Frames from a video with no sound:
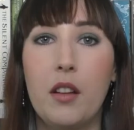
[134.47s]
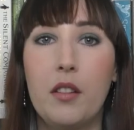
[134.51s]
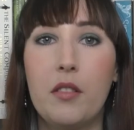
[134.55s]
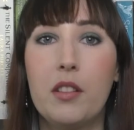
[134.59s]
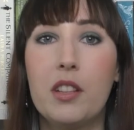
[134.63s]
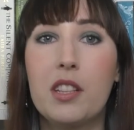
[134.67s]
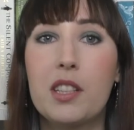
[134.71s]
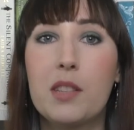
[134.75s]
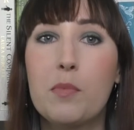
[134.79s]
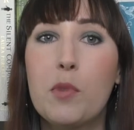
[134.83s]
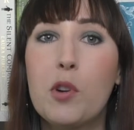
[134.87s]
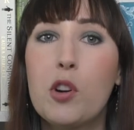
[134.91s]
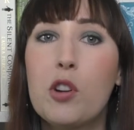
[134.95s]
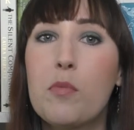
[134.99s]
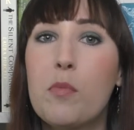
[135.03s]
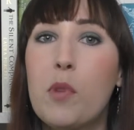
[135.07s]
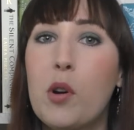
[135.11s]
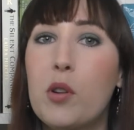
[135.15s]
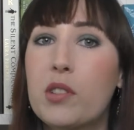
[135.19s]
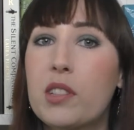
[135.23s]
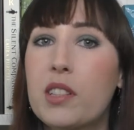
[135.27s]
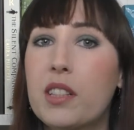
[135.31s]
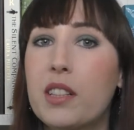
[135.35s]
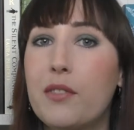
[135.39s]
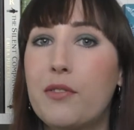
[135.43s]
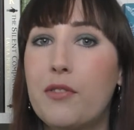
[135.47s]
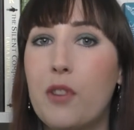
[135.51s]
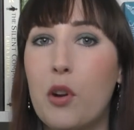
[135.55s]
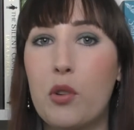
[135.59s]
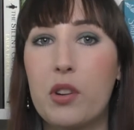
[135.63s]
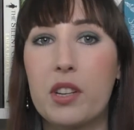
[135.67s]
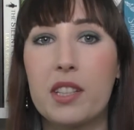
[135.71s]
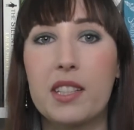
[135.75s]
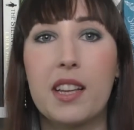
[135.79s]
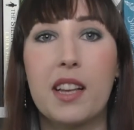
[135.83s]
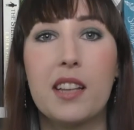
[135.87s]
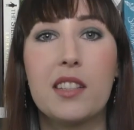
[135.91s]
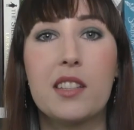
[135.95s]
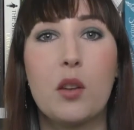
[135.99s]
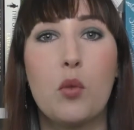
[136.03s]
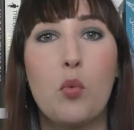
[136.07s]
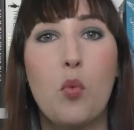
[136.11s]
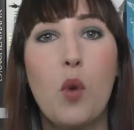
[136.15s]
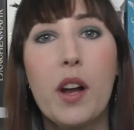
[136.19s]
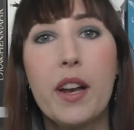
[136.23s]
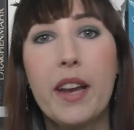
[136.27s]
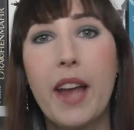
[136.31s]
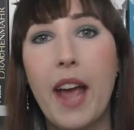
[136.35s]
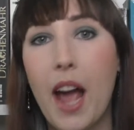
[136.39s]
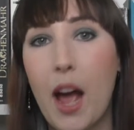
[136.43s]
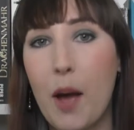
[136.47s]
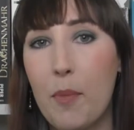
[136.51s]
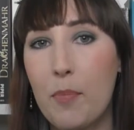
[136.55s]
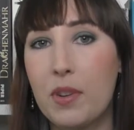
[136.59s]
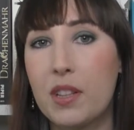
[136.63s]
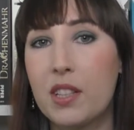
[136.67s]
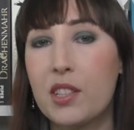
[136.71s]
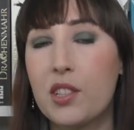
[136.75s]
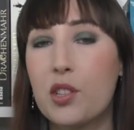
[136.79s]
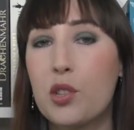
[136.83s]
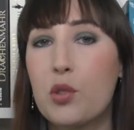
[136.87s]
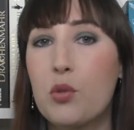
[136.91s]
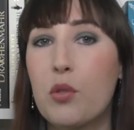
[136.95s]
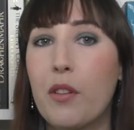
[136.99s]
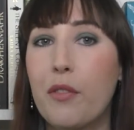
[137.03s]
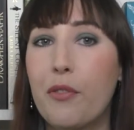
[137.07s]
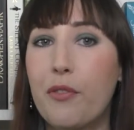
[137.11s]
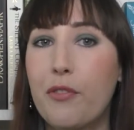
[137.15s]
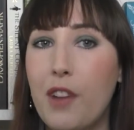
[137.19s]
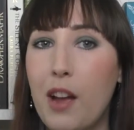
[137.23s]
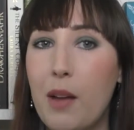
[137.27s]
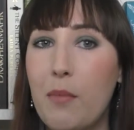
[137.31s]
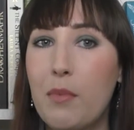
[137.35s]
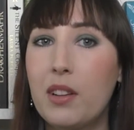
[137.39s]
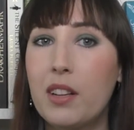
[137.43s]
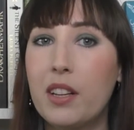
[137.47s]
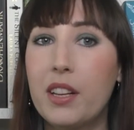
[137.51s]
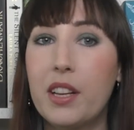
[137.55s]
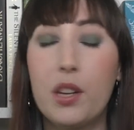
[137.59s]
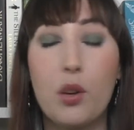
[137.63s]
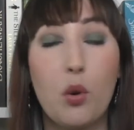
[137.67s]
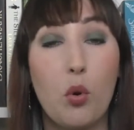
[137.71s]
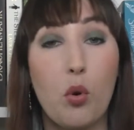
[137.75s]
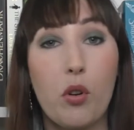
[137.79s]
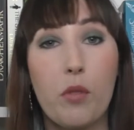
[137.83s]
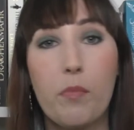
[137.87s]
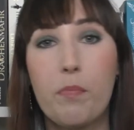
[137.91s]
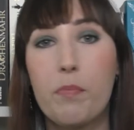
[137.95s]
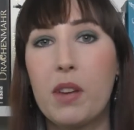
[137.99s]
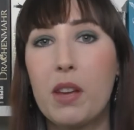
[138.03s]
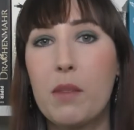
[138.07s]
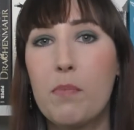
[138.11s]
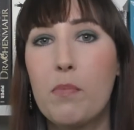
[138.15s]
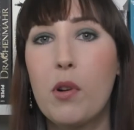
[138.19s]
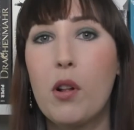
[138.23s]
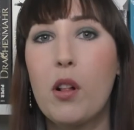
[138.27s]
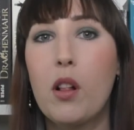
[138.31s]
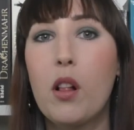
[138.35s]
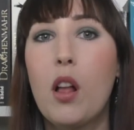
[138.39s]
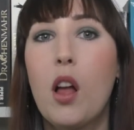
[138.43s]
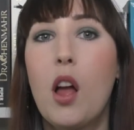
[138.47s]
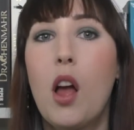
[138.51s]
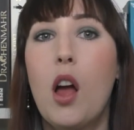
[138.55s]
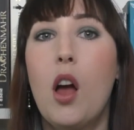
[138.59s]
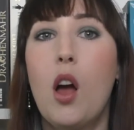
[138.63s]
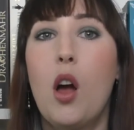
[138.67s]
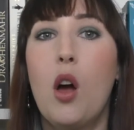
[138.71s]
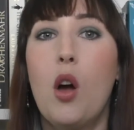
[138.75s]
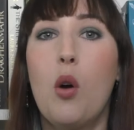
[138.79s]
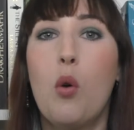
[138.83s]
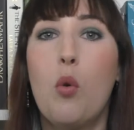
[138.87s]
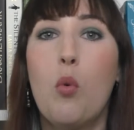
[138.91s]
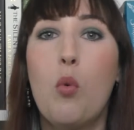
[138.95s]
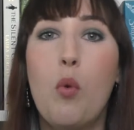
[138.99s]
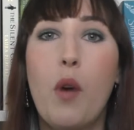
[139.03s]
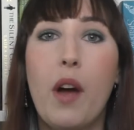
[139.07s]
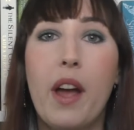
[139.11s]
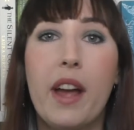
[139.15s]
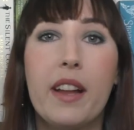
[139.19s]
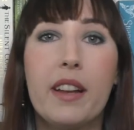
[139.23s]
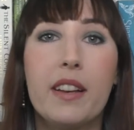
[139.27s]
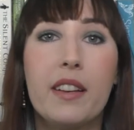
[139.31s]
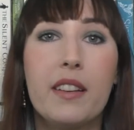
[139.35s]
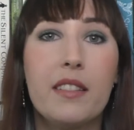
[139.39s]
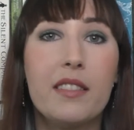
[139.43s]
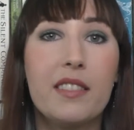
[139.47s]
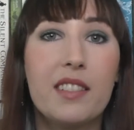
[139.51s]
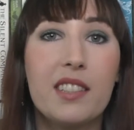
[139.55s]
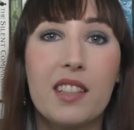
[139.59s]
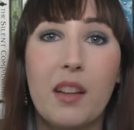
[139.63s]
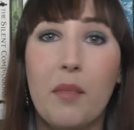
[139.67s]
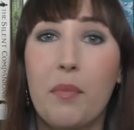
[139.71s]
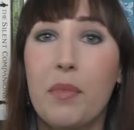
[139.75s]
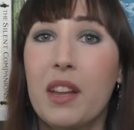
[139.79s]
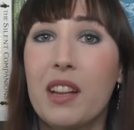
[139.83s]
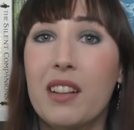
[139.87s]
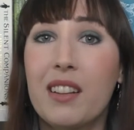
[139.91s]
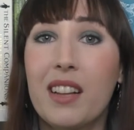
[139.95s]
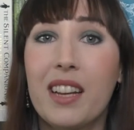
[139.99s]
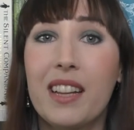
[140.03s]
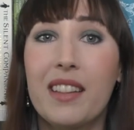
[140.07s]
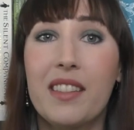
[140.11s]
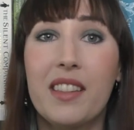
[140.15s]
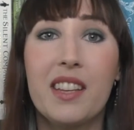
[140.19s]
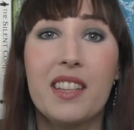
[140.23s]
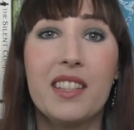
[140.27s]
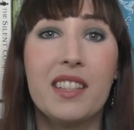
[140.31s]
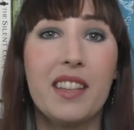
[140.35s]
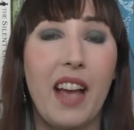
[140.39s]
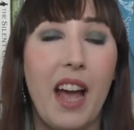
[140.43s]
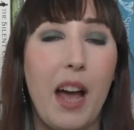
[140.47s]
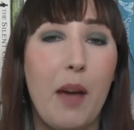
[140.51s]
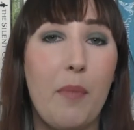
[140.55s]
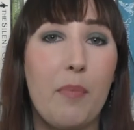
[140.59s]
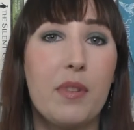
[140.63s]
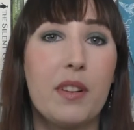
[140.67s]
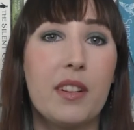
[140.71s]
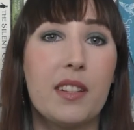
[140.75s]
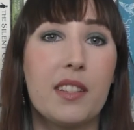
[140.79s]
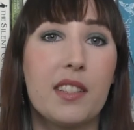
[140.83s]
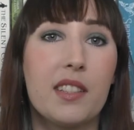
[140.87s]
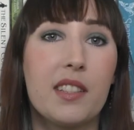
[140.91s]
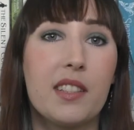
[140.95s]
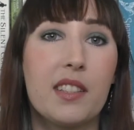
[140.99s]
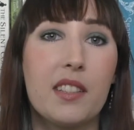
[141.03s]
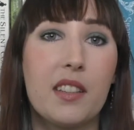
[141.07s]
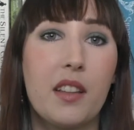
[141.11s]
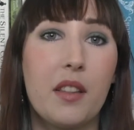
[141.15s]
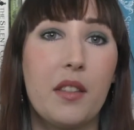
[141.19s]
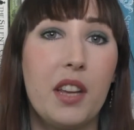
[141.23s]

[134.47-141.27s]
This book mostly focuses on what happens to a family or people when something like this happens.